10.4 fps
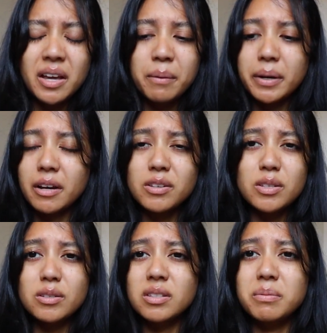but I
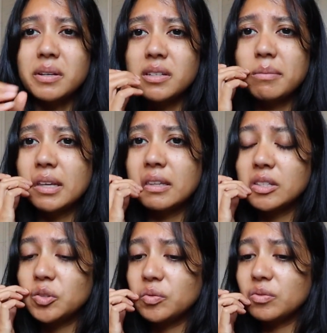also smell something
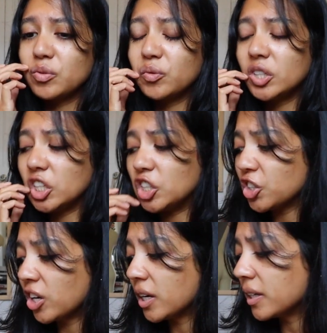that's really
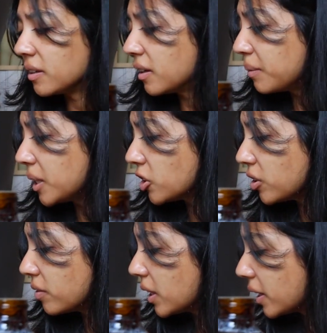strong, and I'm not
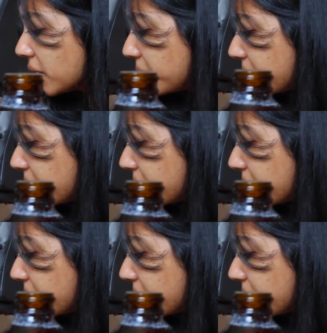sure if I like it.